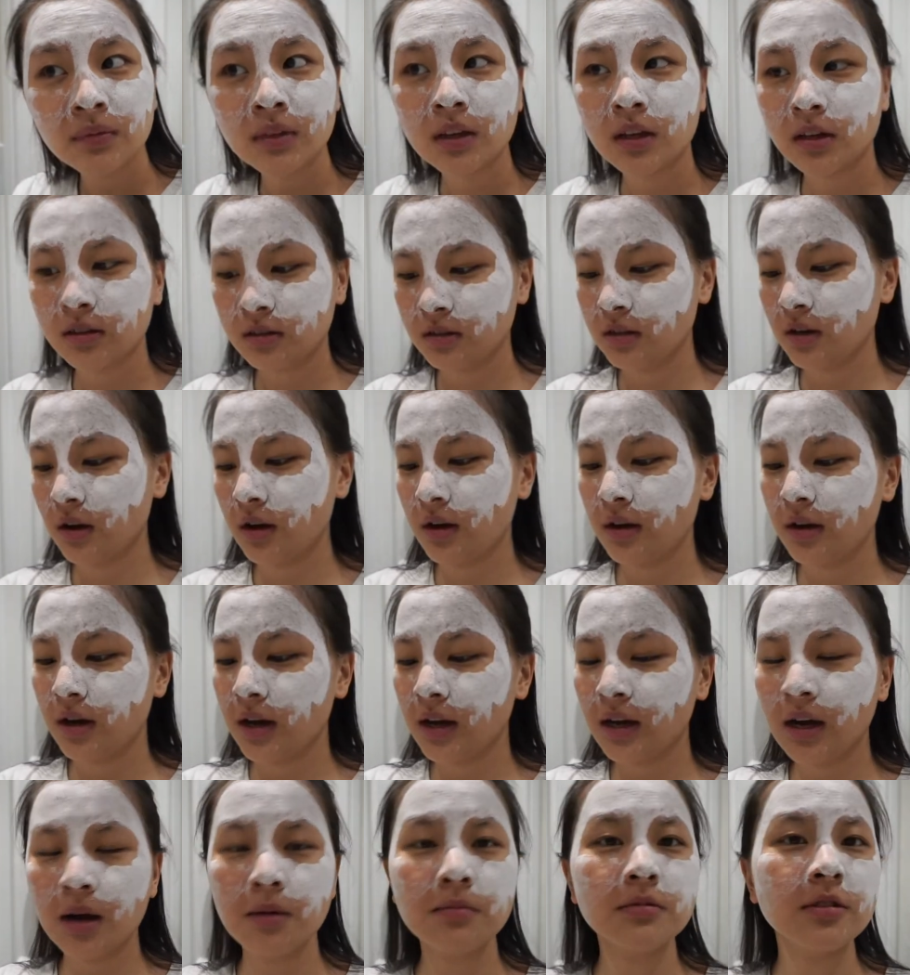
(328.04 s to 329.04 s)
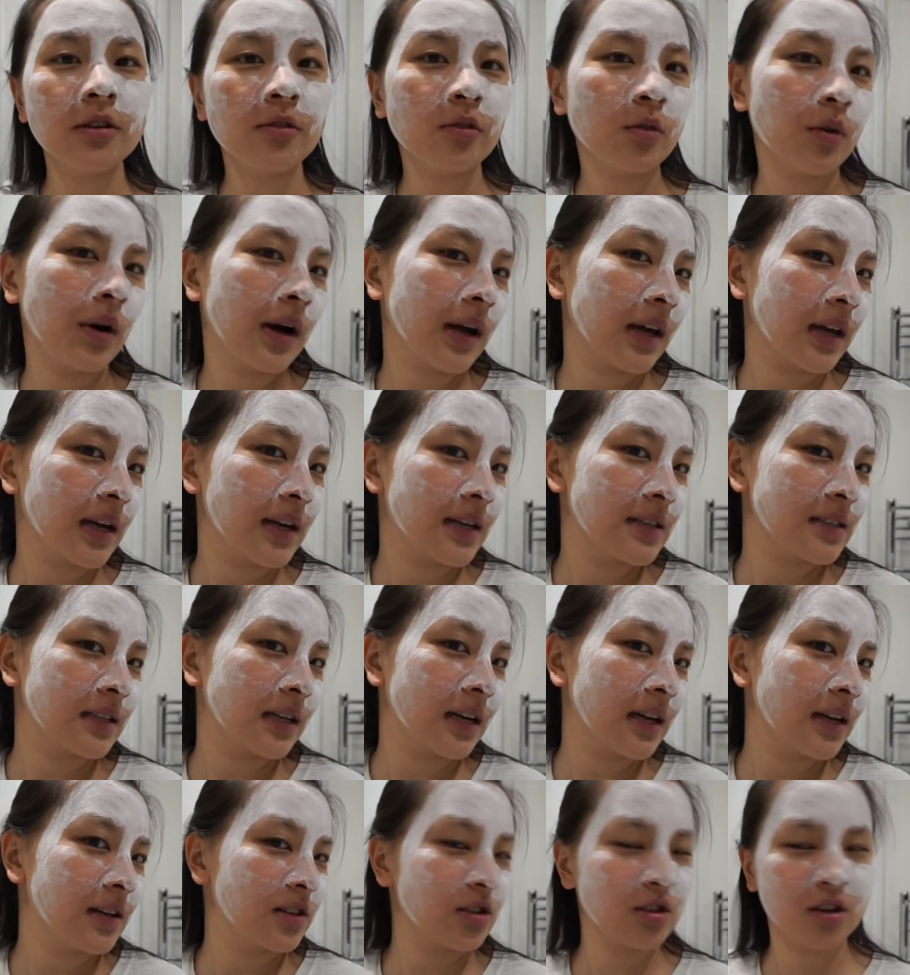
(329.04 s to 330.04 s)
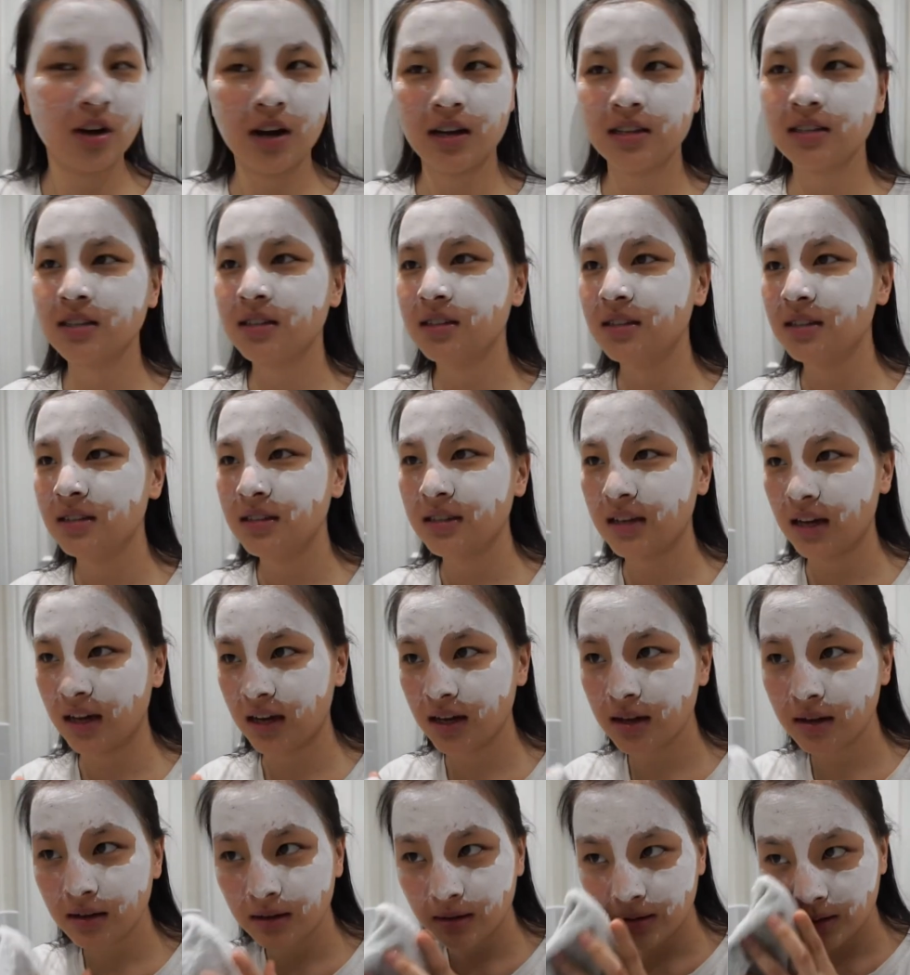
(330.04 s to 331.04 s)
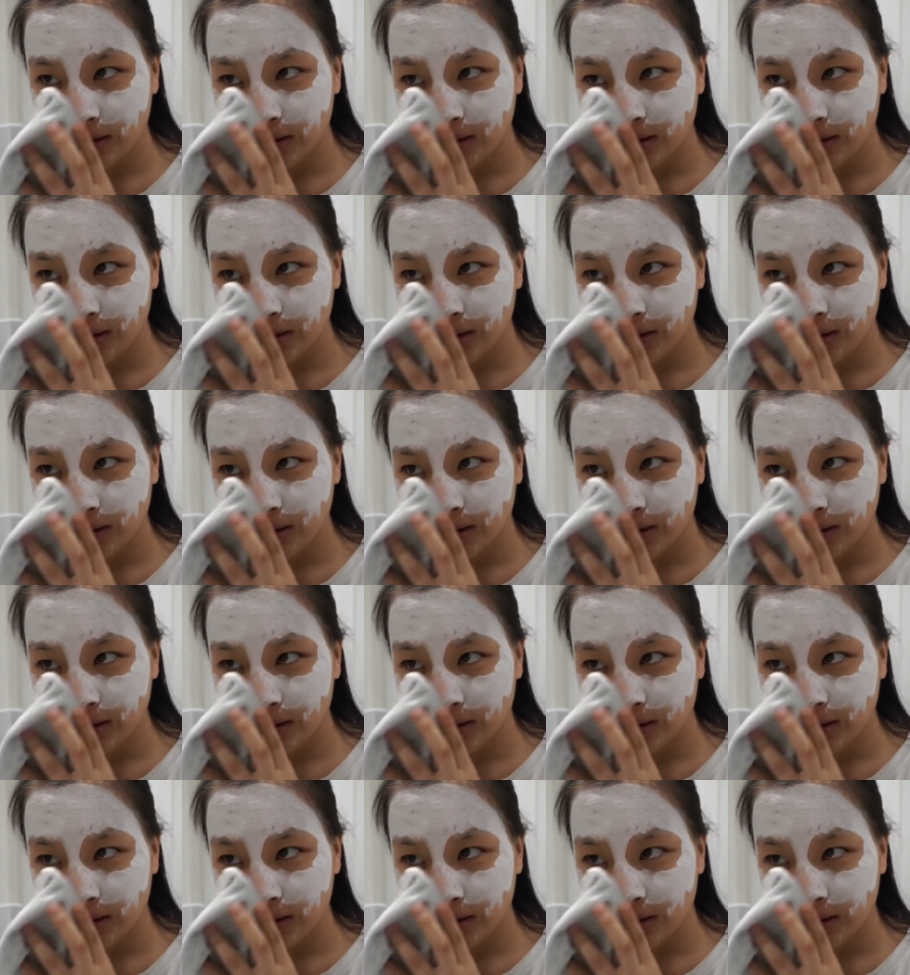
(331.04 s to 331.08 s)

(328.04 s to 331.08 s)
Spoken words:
So it comes off quite easily, as you guys can see.